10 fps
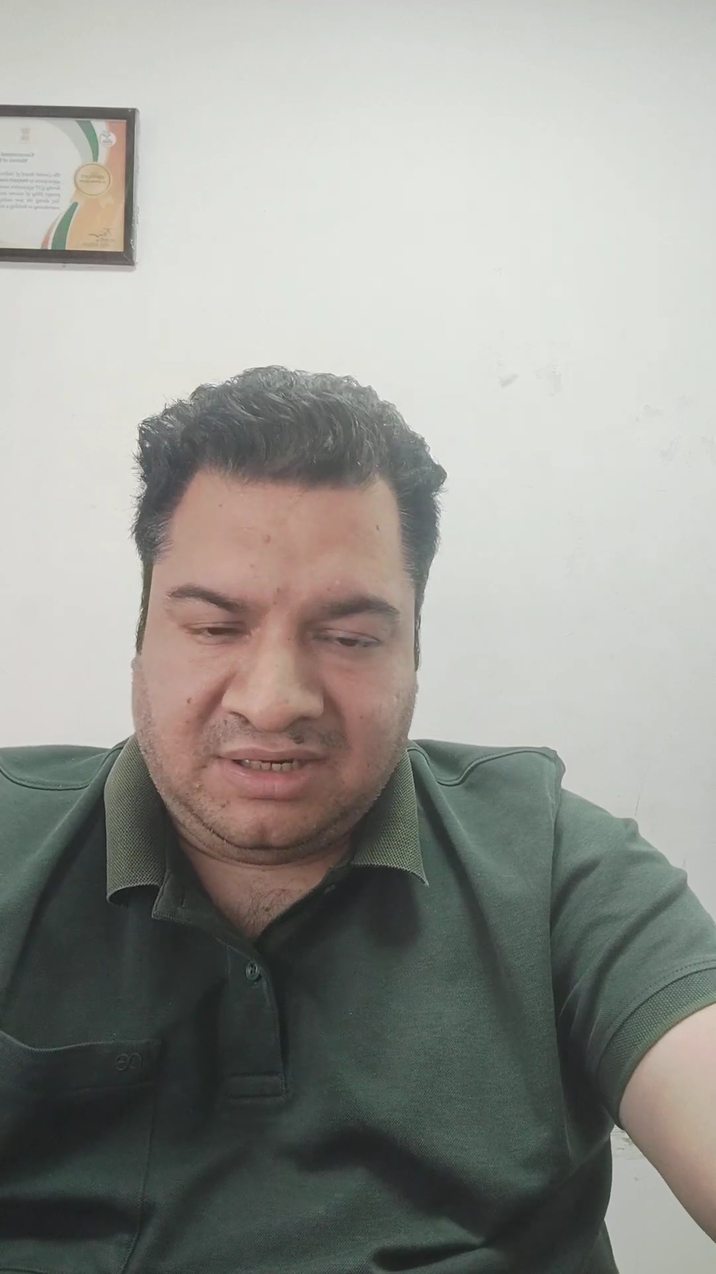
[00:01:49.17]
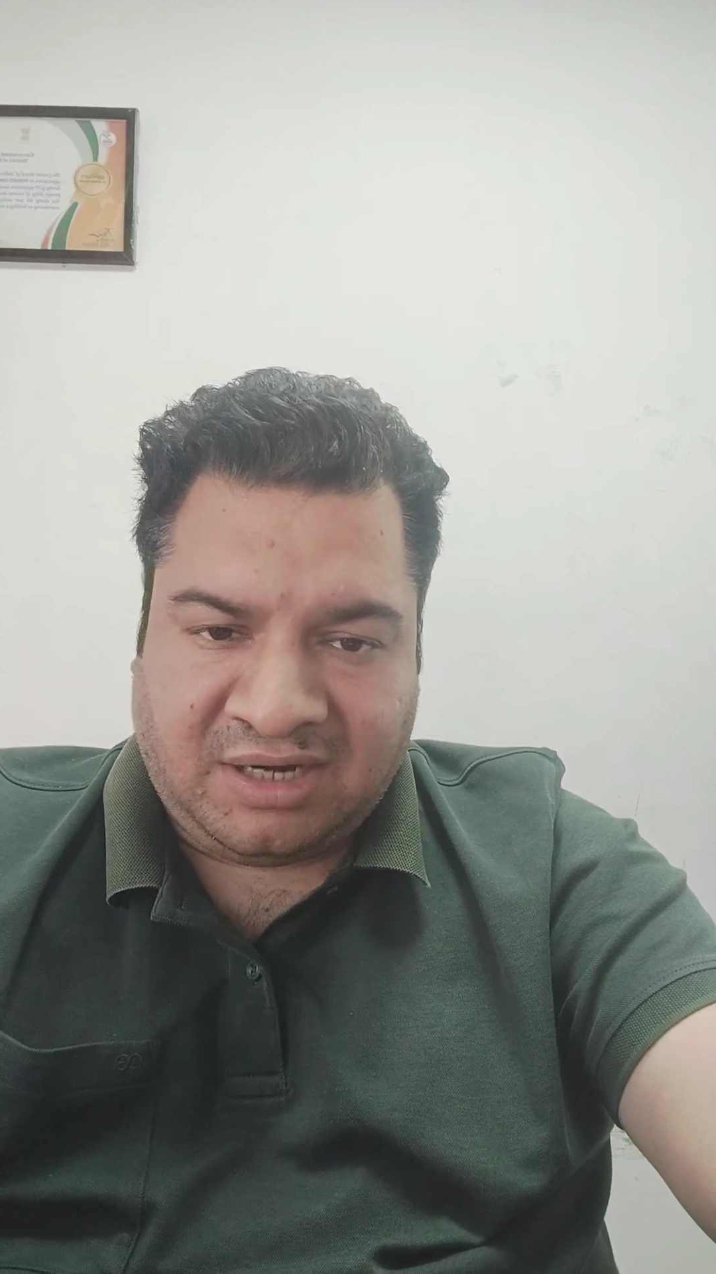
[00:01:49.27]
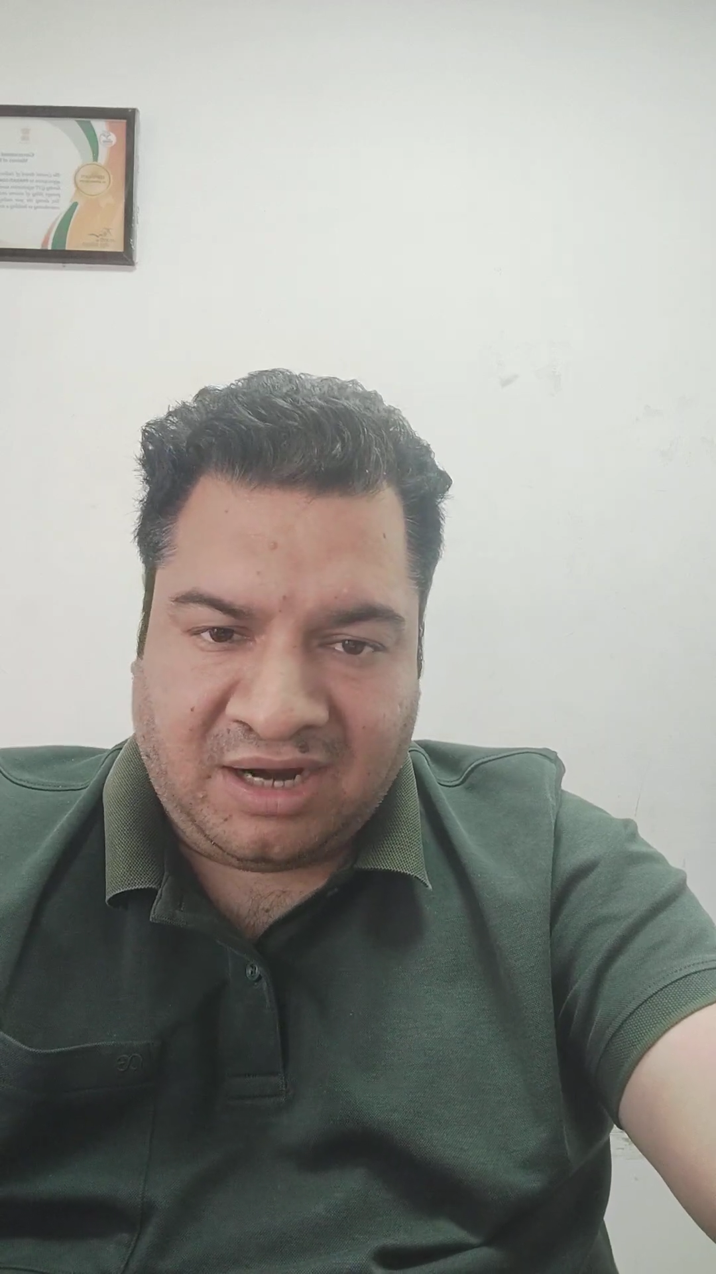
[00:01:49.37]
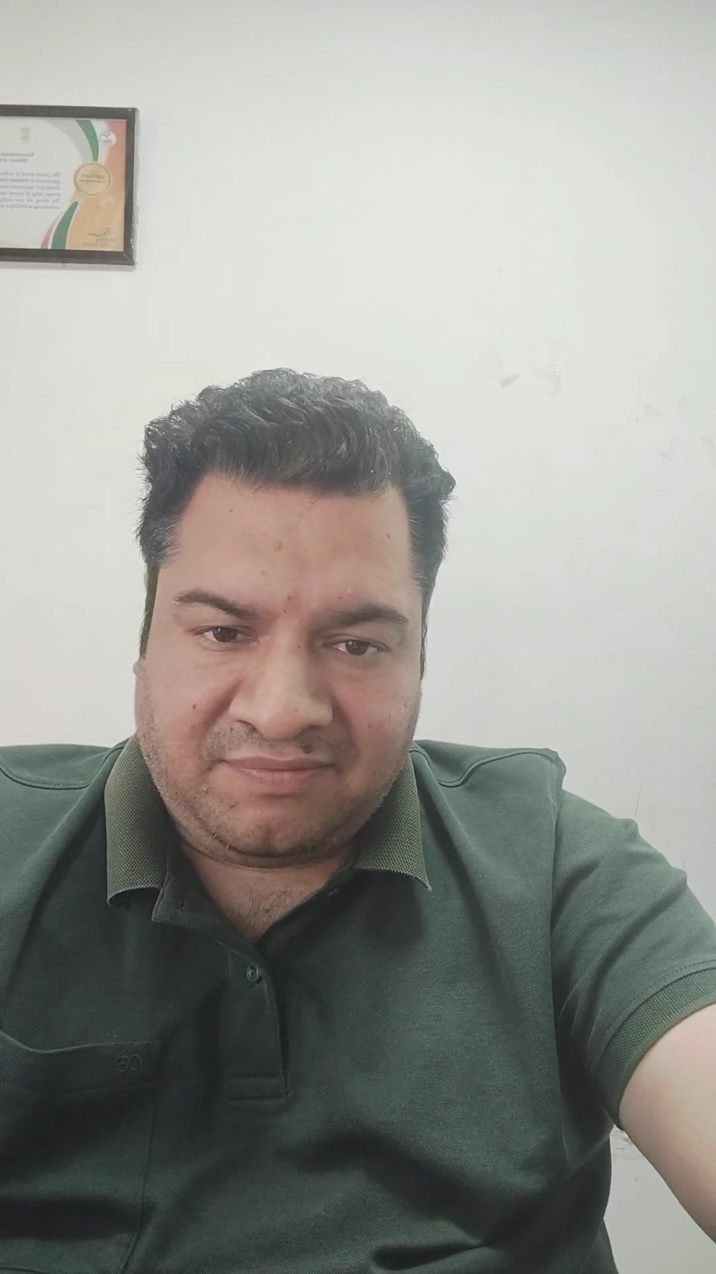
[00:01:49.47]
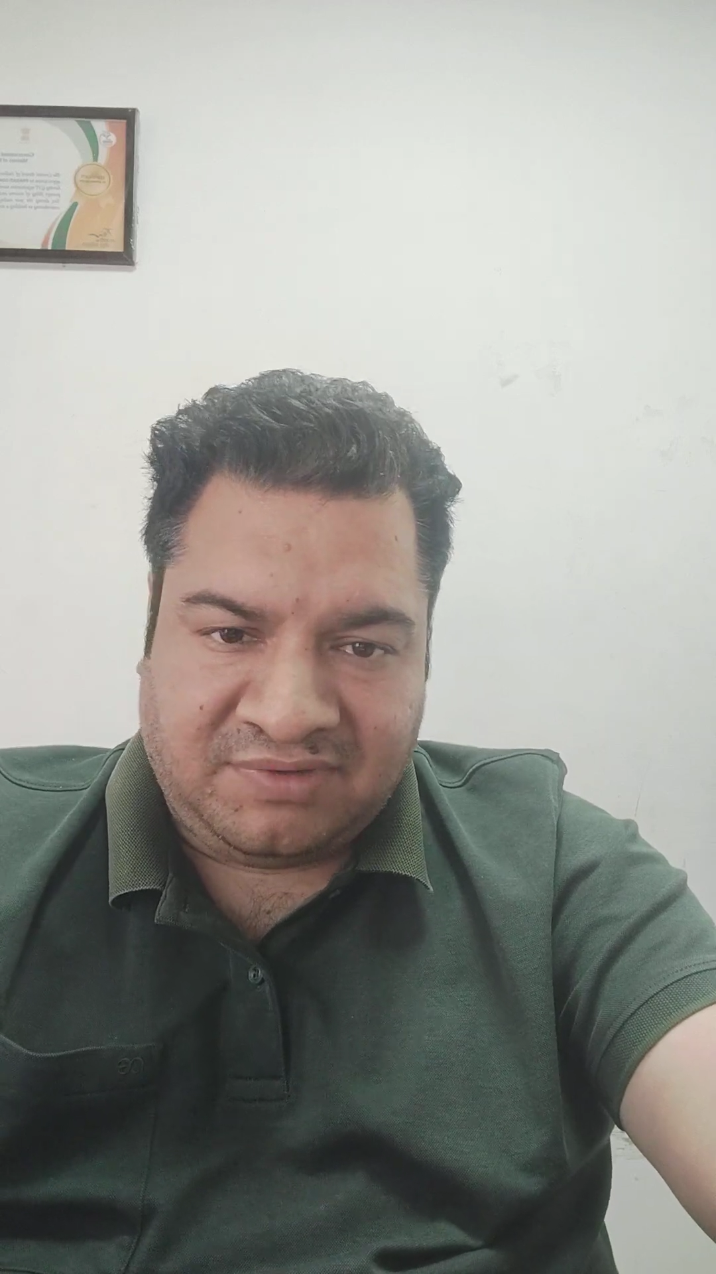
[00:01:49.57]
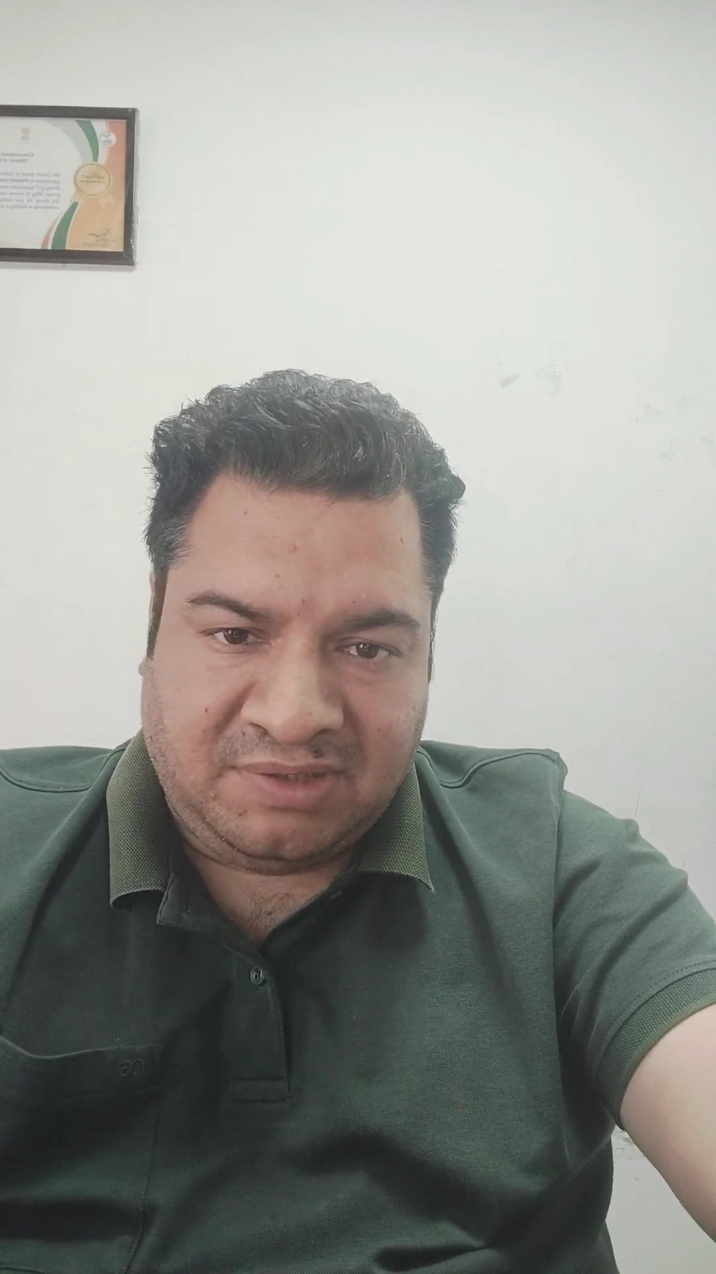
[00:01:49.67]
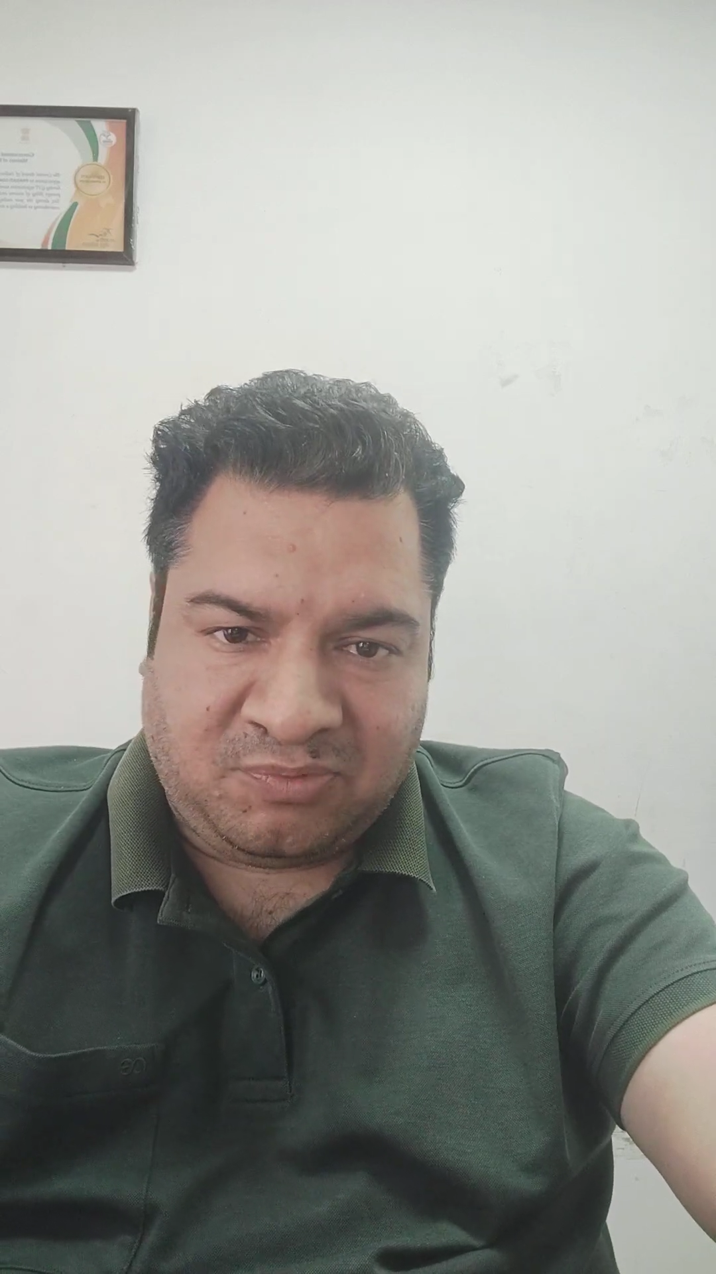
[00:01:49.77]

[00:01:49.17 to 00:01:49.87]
draft the